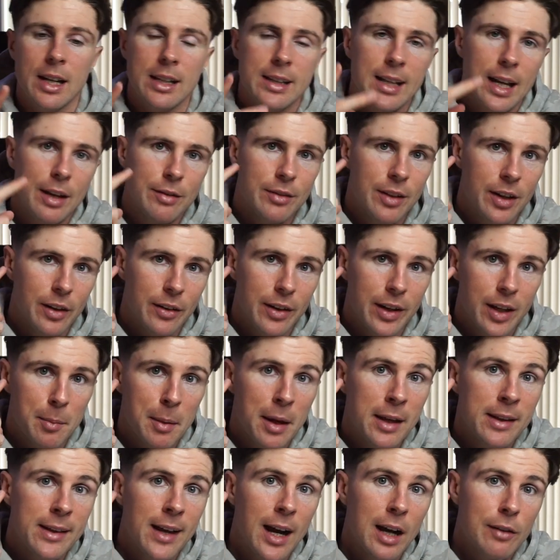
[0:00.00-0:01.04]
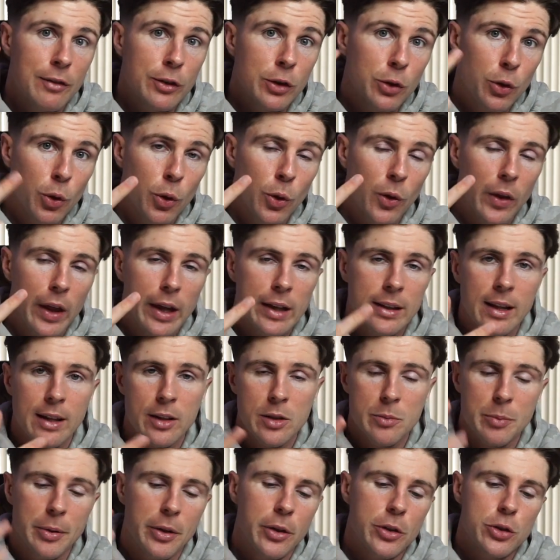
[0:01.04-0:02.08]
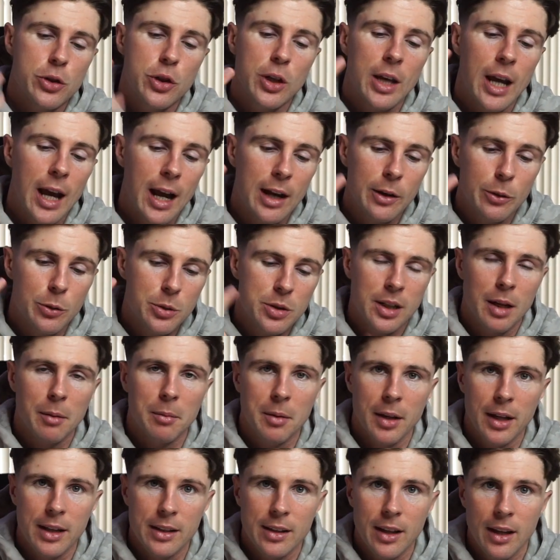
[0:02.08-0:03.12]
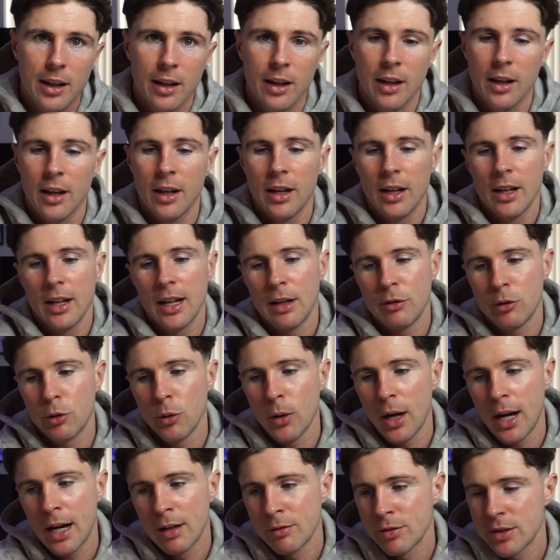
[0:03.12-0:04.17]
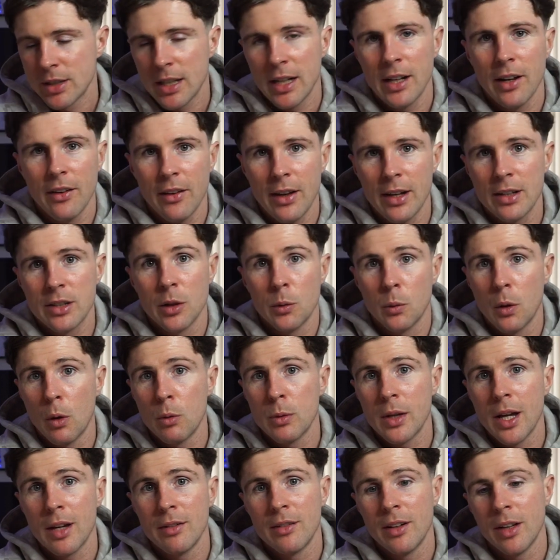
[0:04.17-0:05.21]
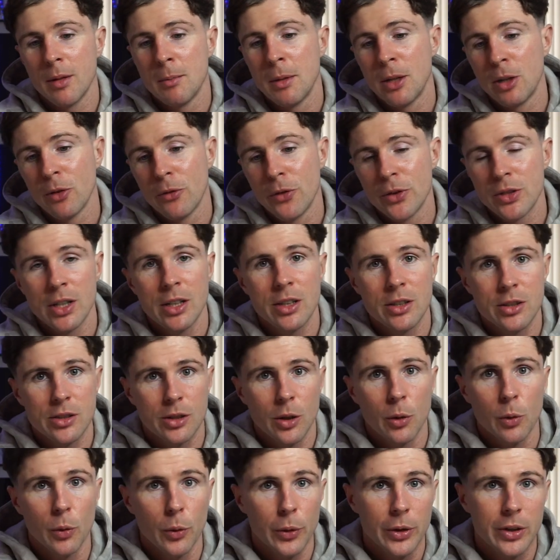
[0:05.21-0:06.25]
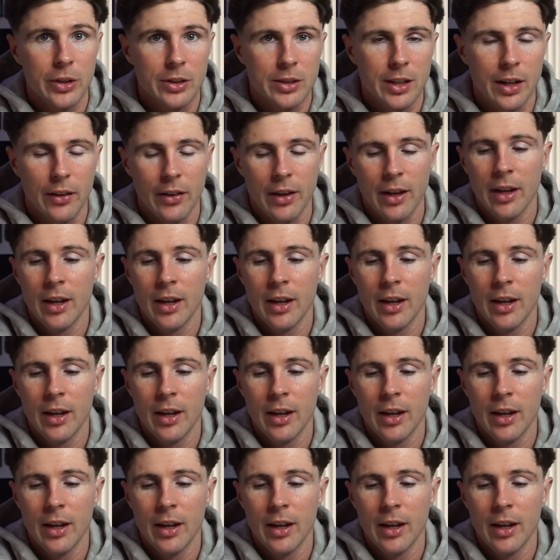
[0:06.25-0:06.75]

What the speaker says: I definitely recommend having 2 leg days because you cannot skip leg day. If you have skinny legs, it will definitely make your physique still look silly.